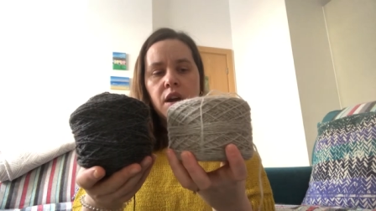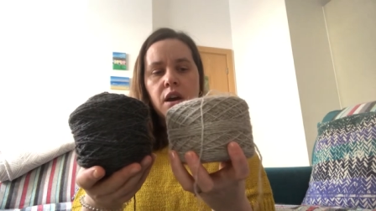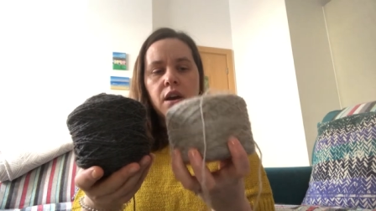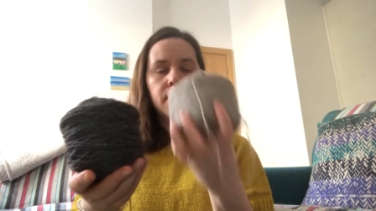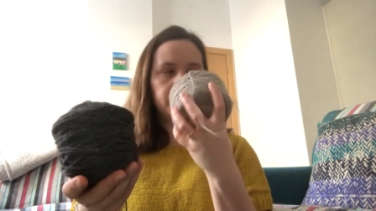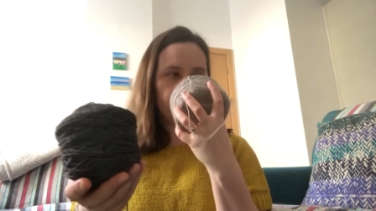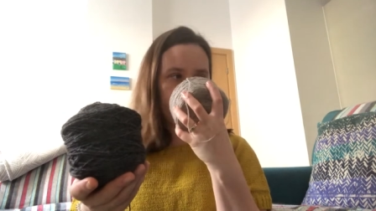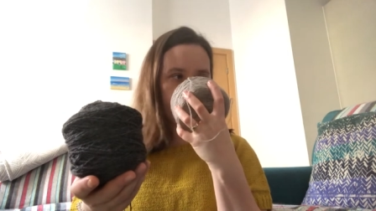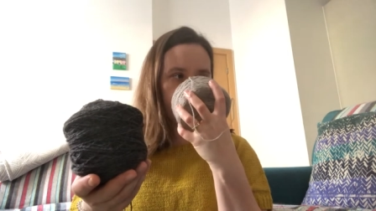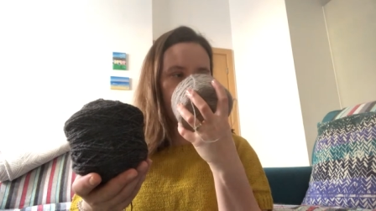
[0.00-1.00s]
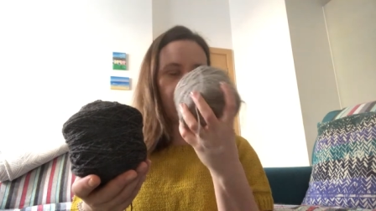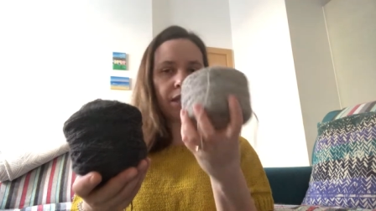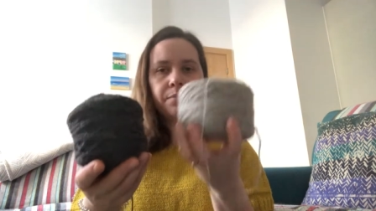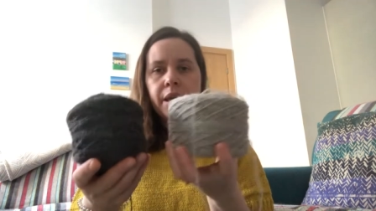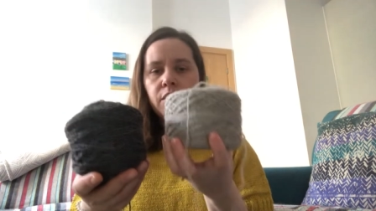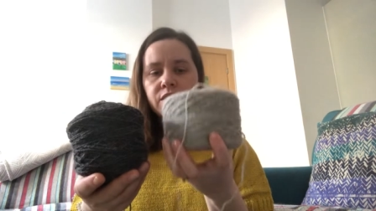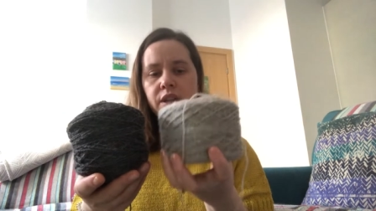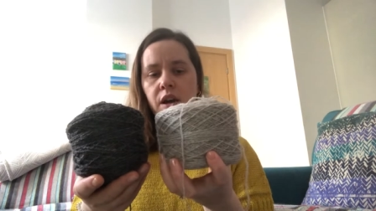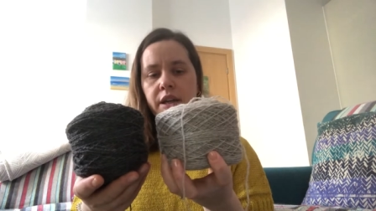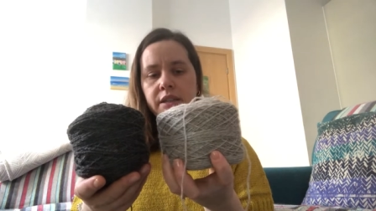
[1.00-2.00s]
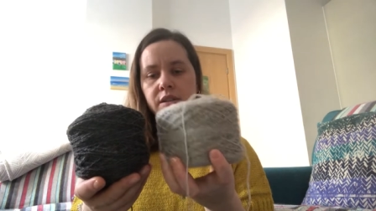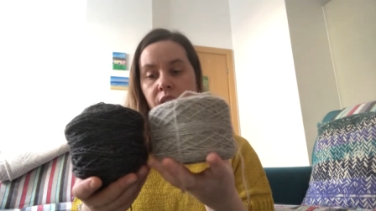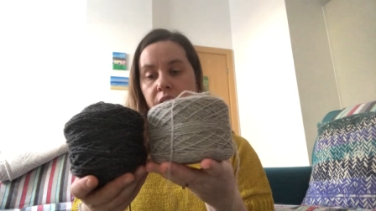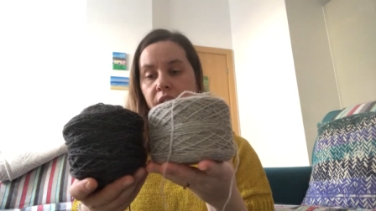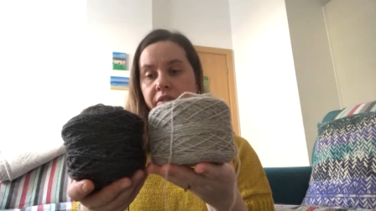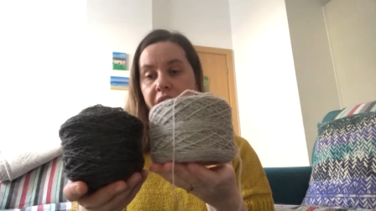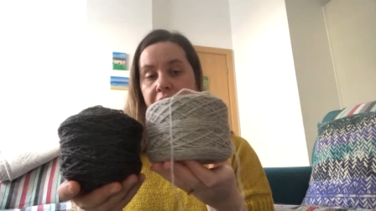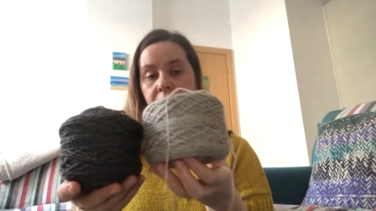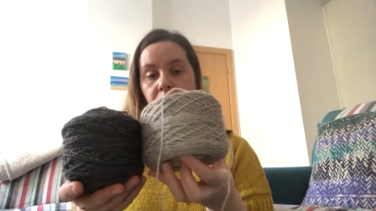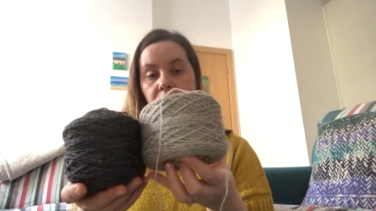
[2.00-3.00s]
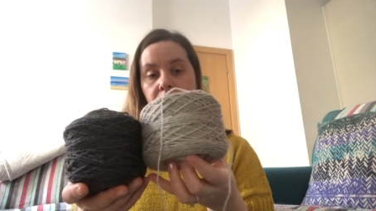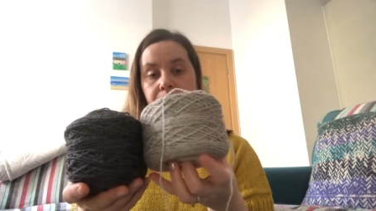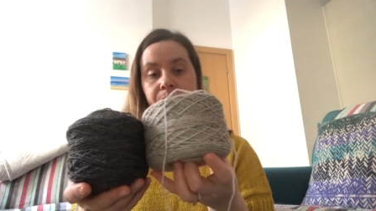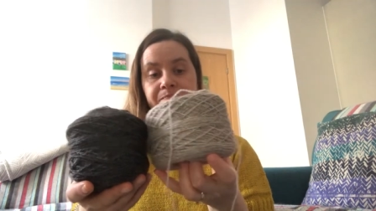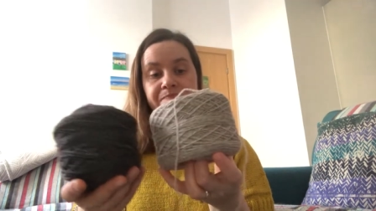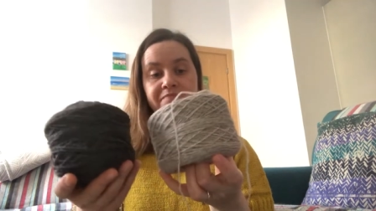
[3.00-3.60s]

Uh, it smells nice. I love it. Um,